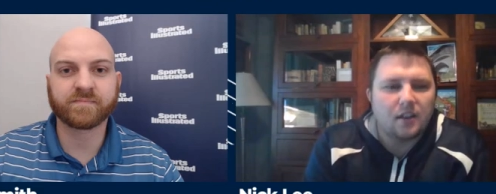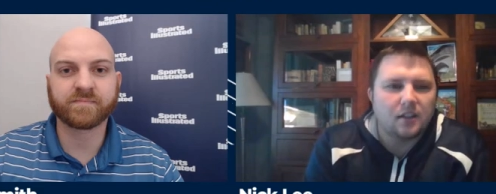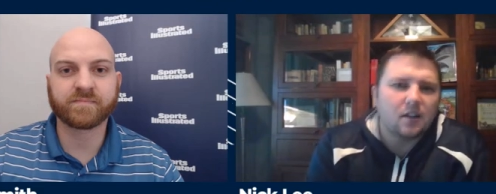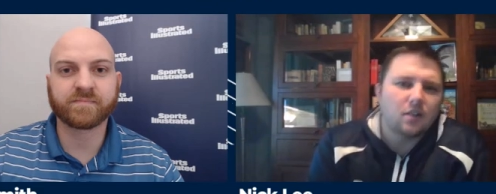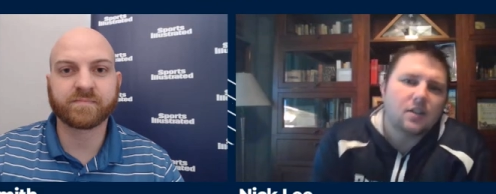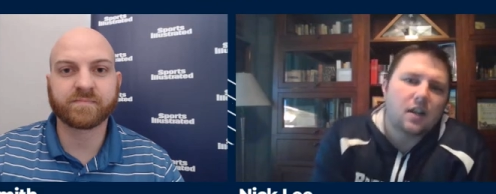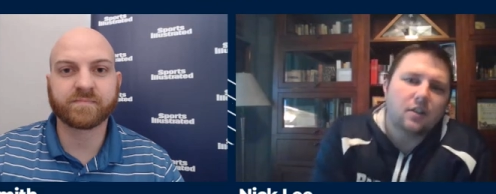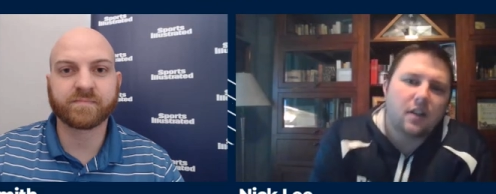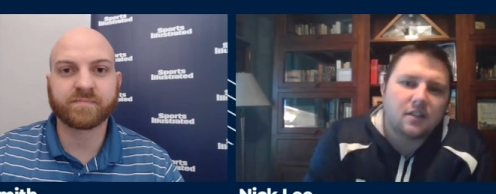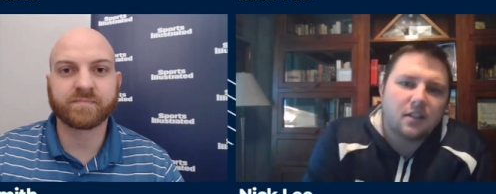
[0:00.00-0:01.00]
Speaker 1: that Darrell Taylor
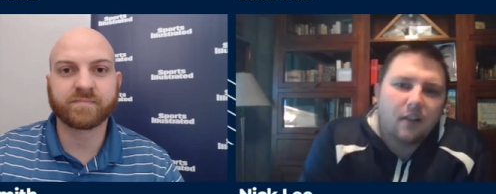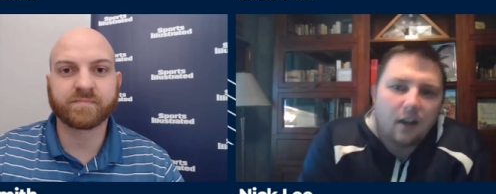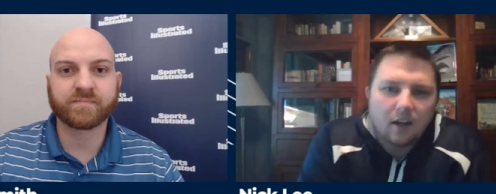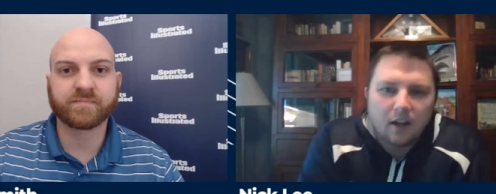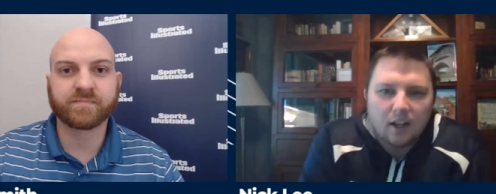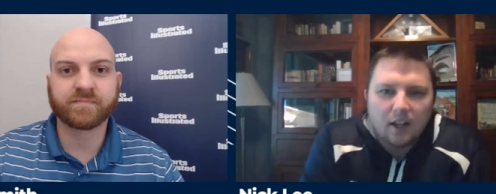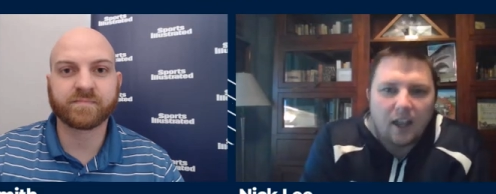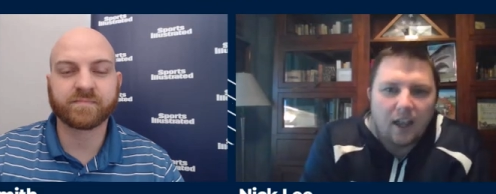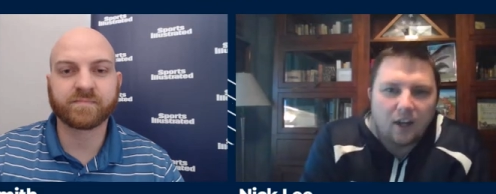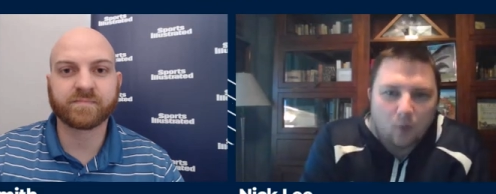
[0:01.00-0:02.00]
gets in there
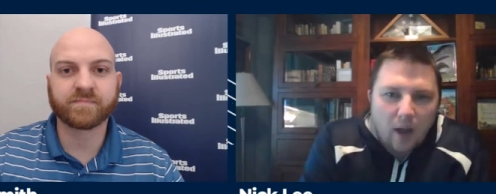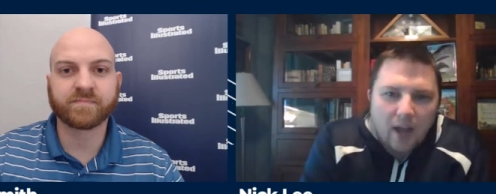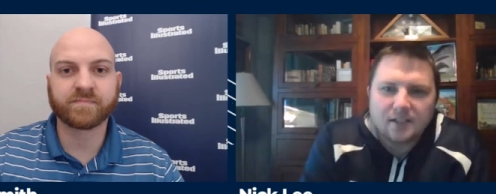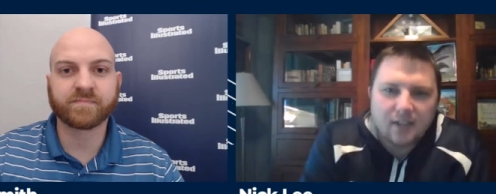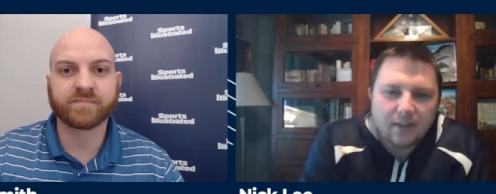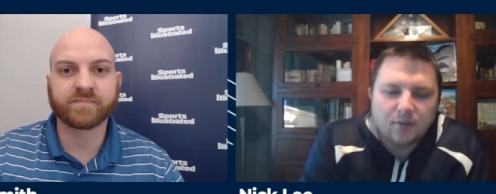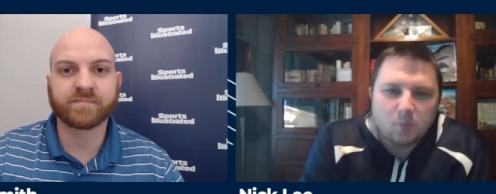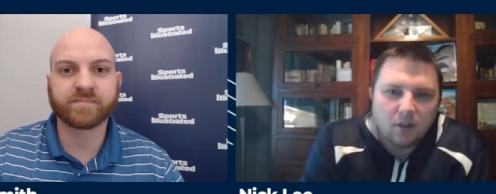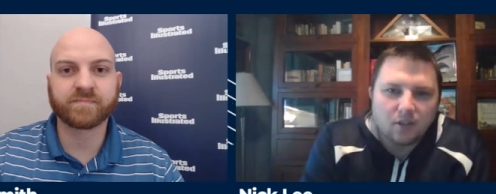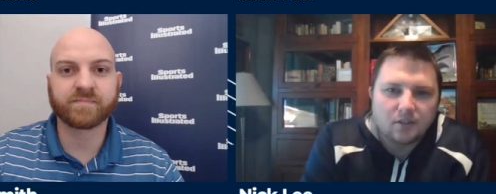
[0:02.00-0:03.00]
and harasses Davis
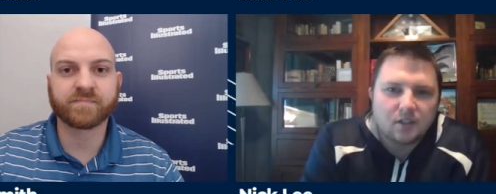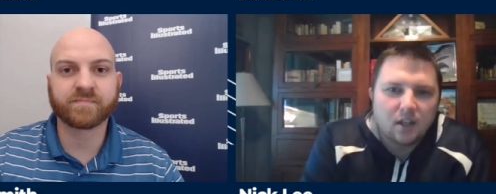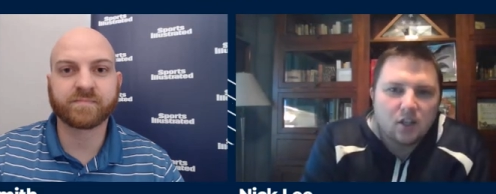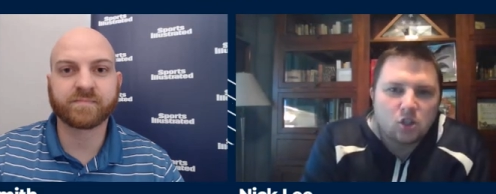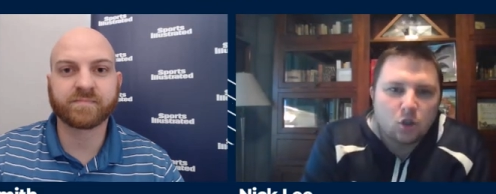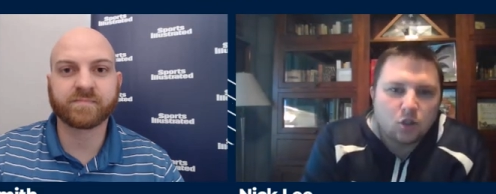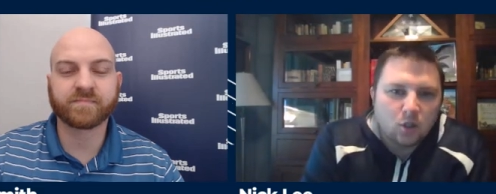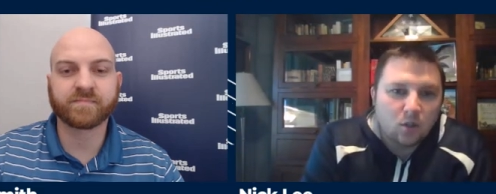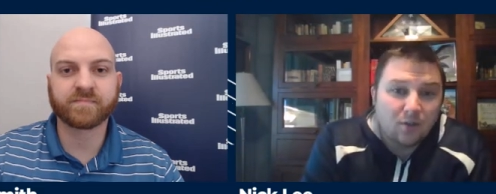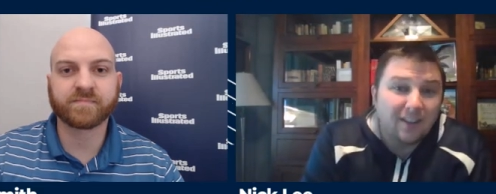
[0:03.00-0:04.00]
Mills to the
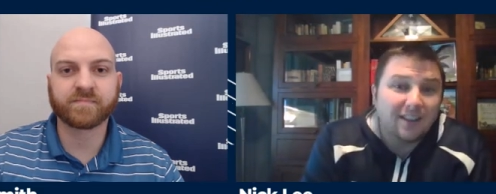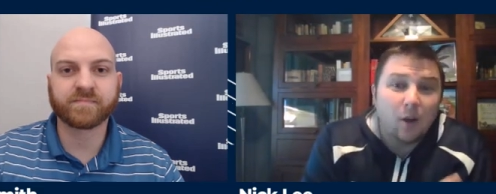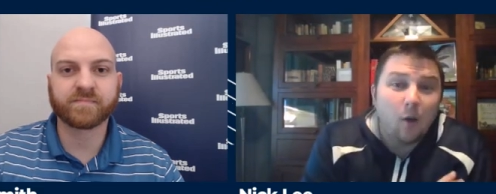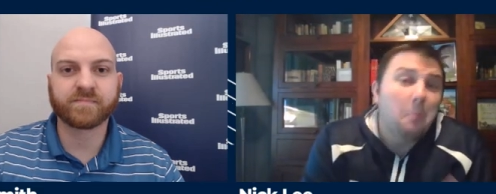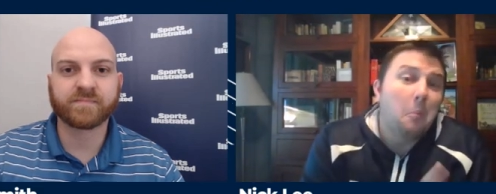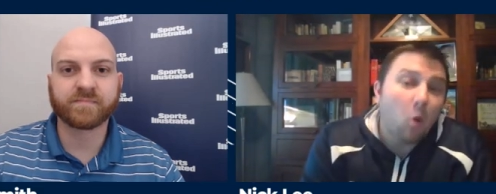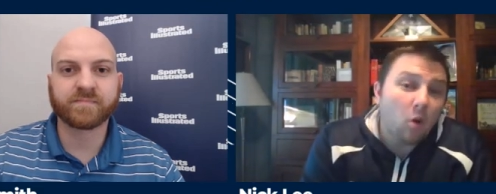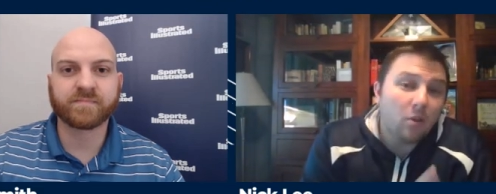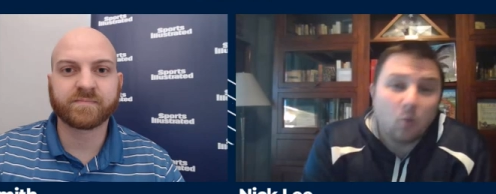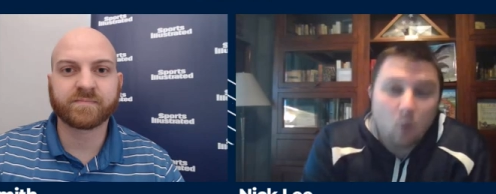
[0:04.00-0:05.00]
tune of it
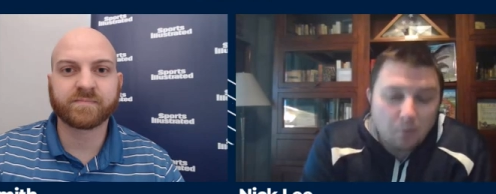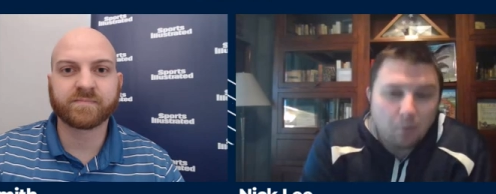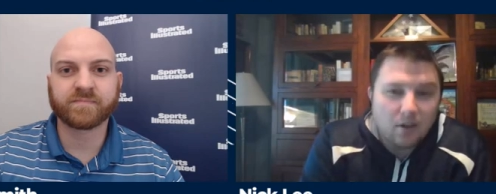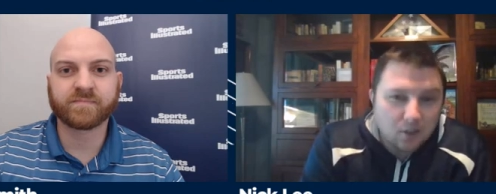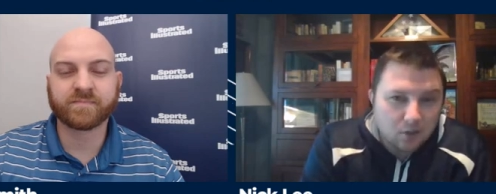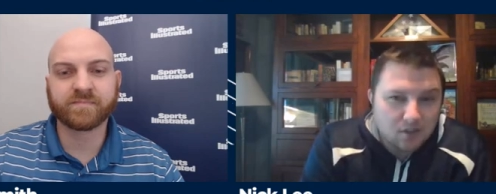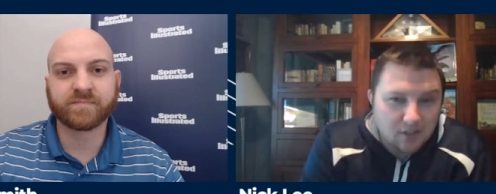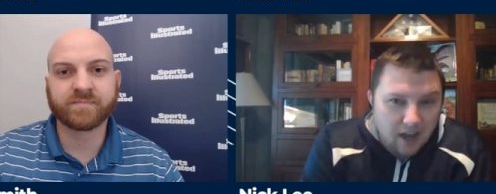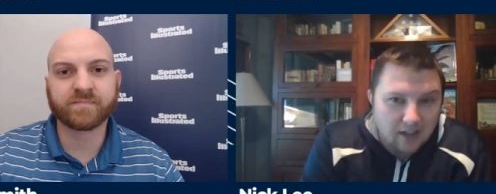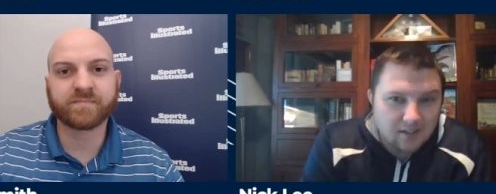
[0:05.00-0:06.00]
more than 1.0
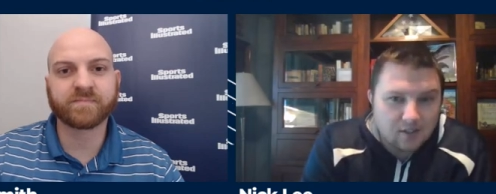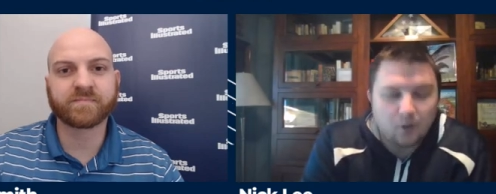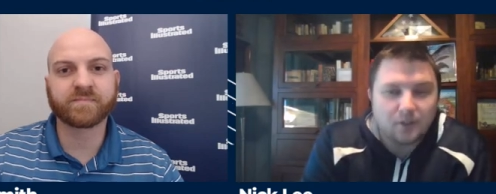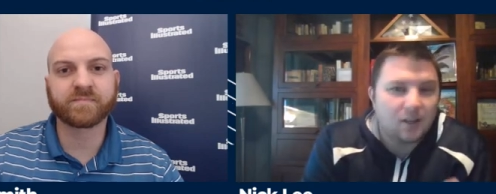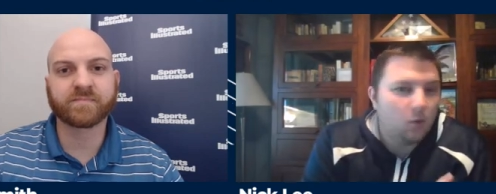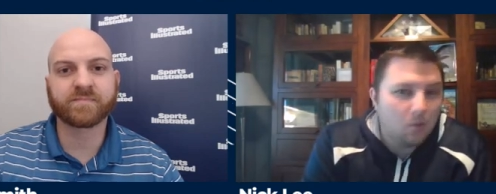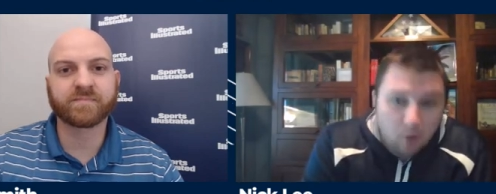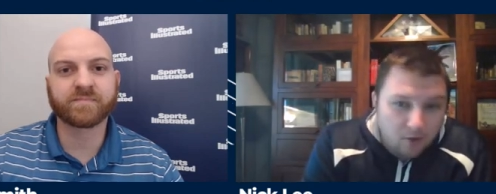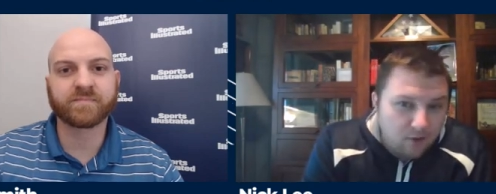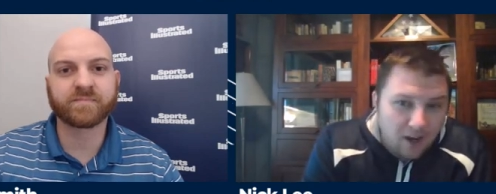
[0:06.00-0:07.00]
sacks. So let's say
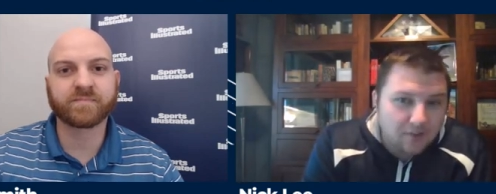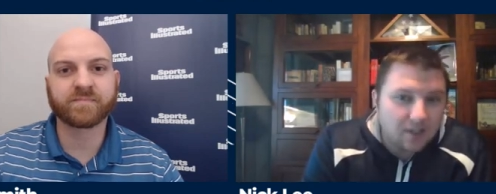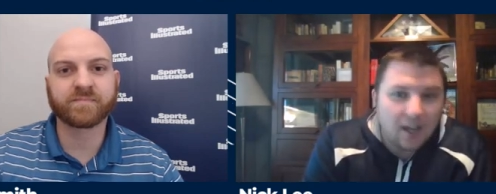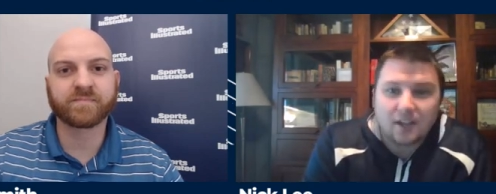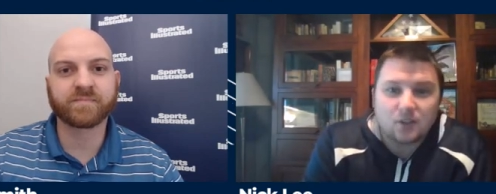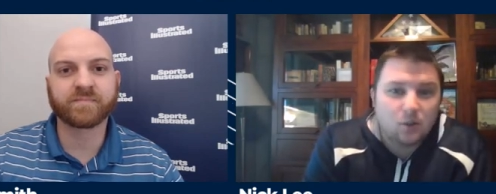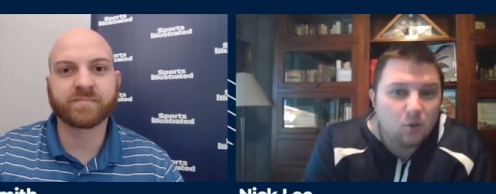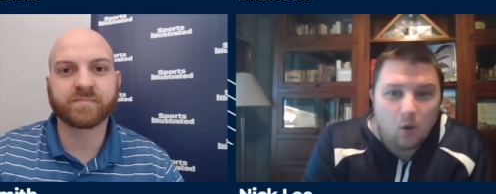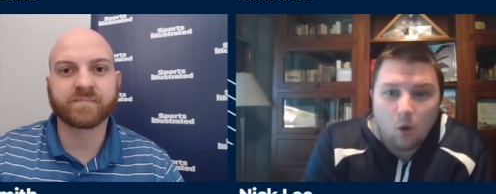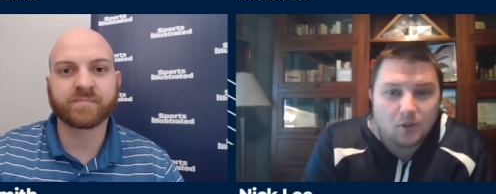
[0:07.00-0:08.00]
1.5 sacks,
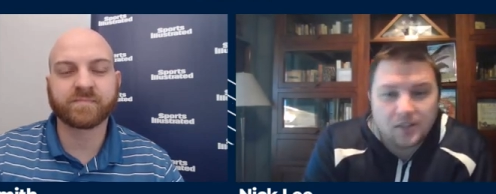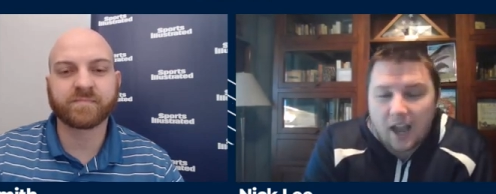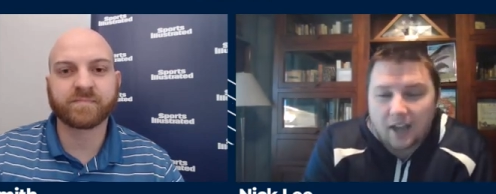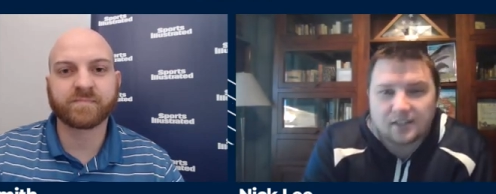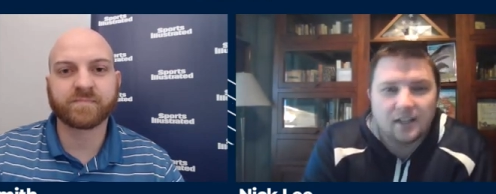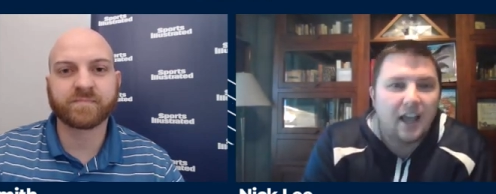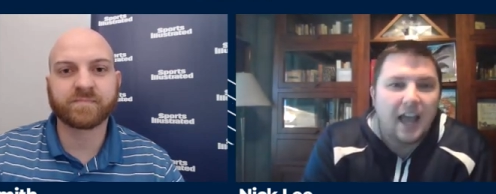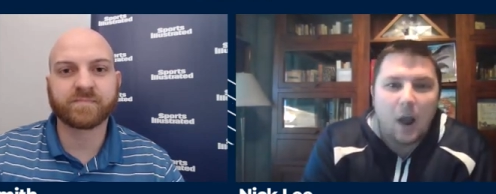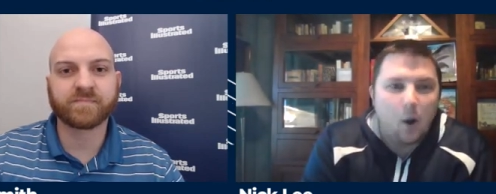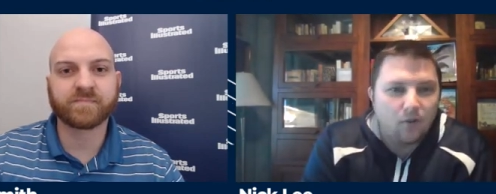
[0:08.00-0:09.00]
two whole sacks,
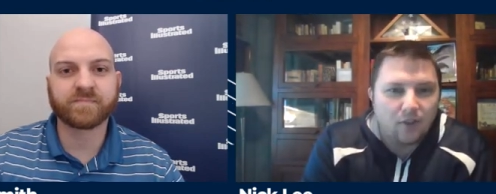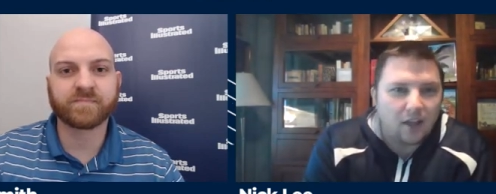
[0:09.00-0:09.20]
however